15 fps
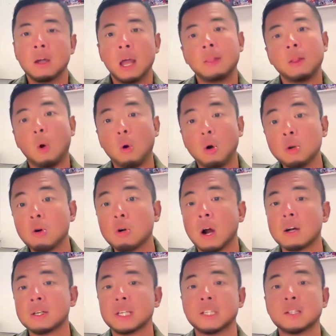And oracle
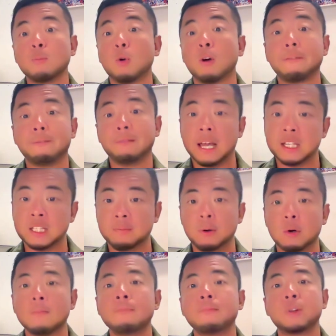cards is more
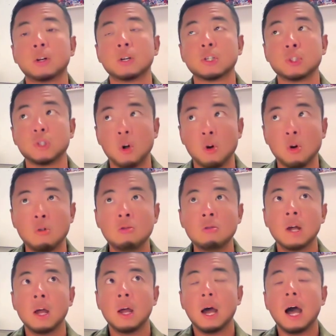flexible. There's no
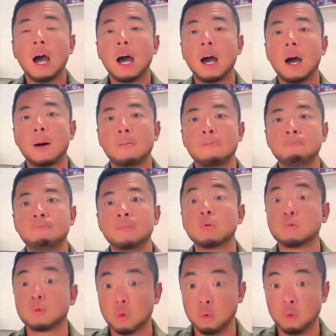
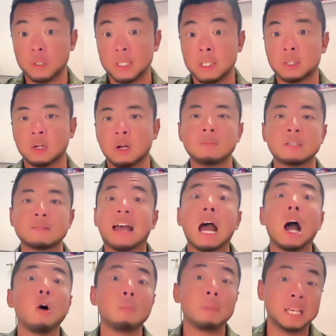rules in terms of
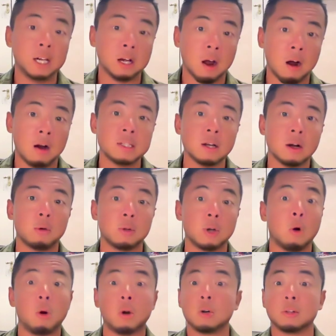how many cards our
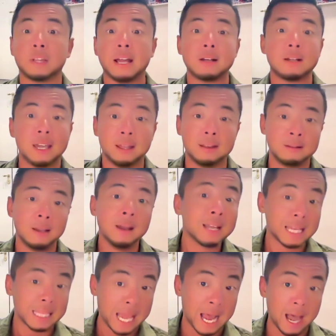oracle deck can
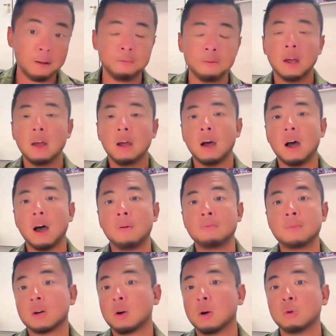have.
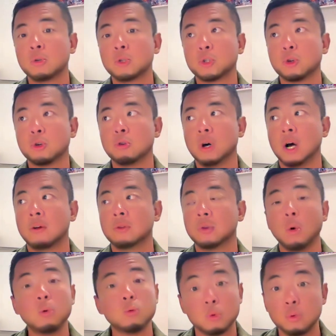There are also
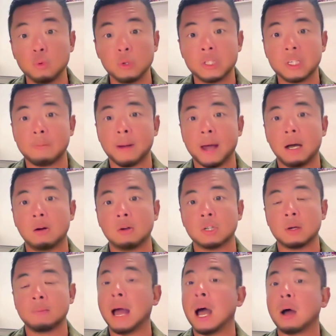no rules about
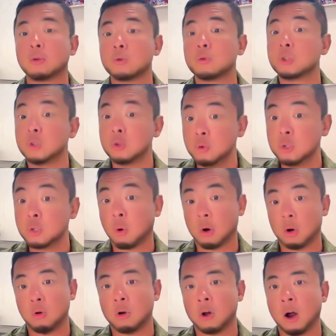how to use
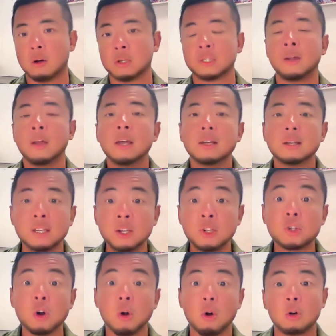oracle cards.
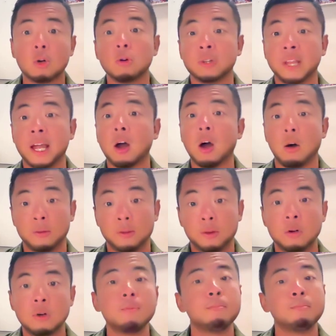Each oracle deck
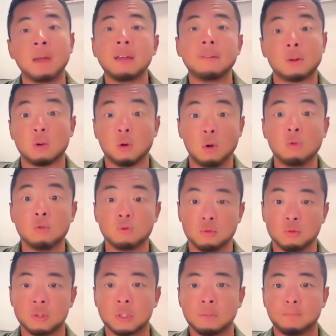author make their own
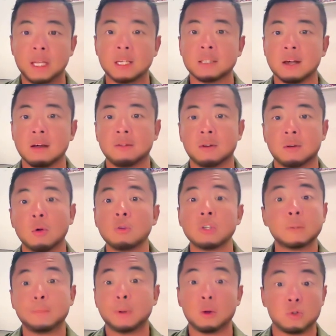rules based on their own
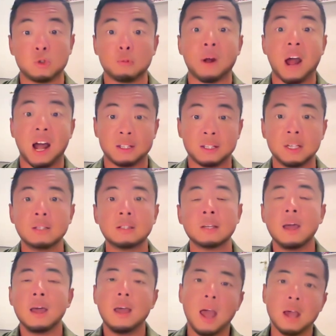spiritual practice
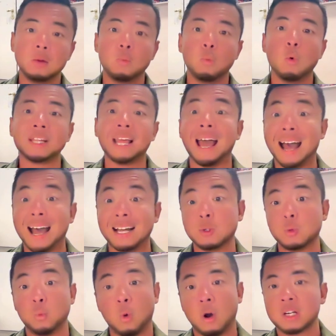and what
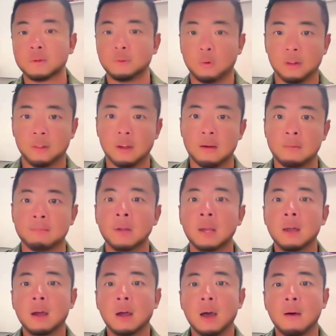has worked for them,
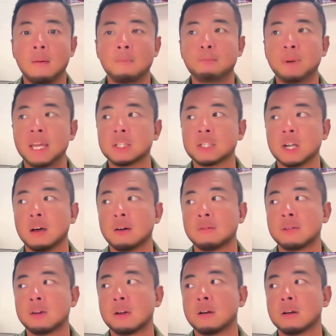based on
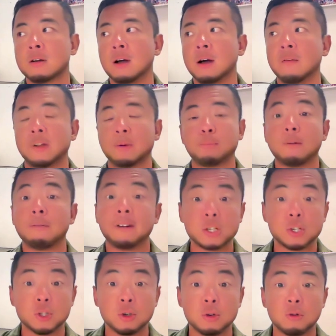their
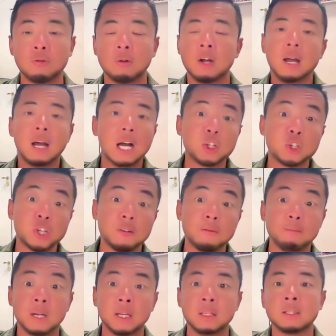professional
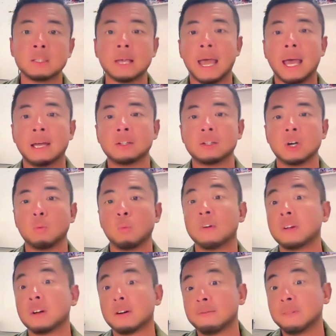achievement and
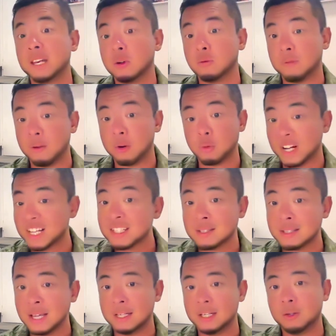what they are feeling very
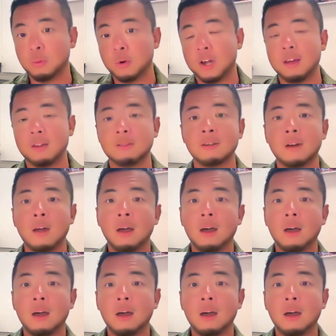resonated with,